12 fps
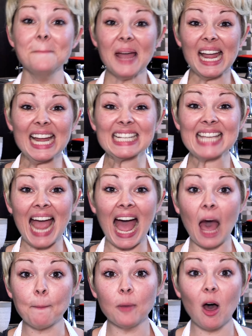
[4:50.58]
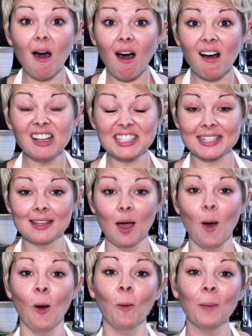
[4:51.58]
Baked apples!
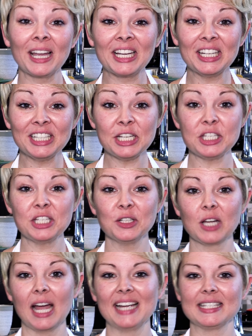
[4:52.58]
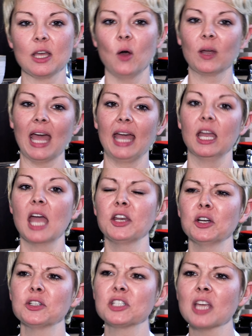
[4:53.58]
Oh my goodness, you guys. Okay,
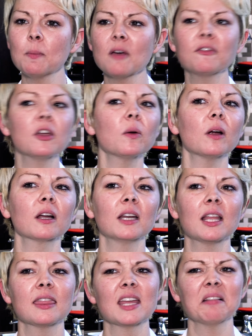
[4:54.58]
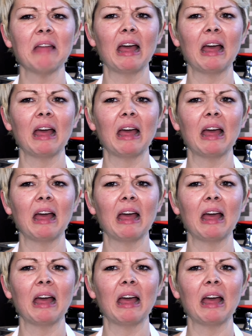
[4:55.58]
and some of you are gonna think